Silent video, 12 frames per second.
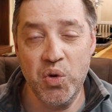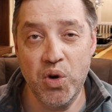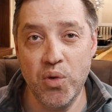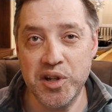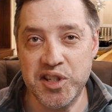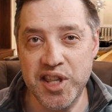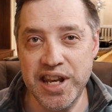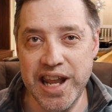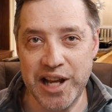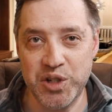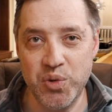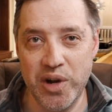Well, what's the
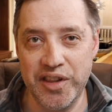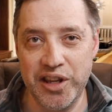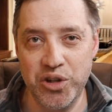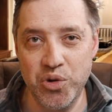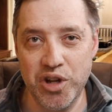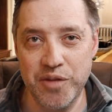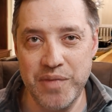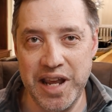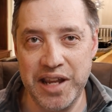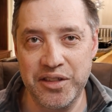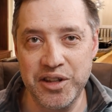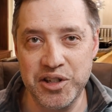next way that you can
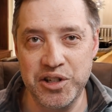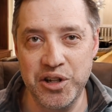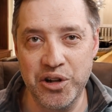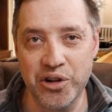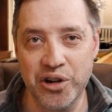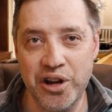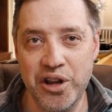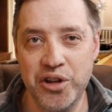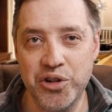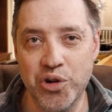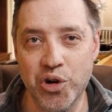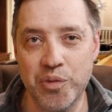make this year
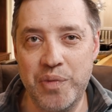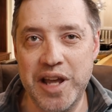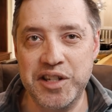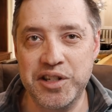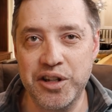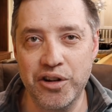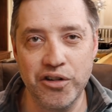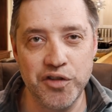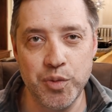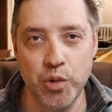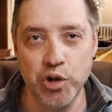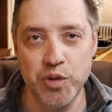your best year of
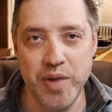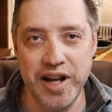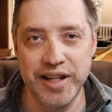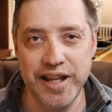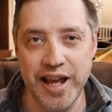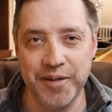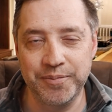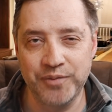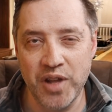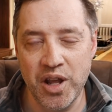sports betting yet?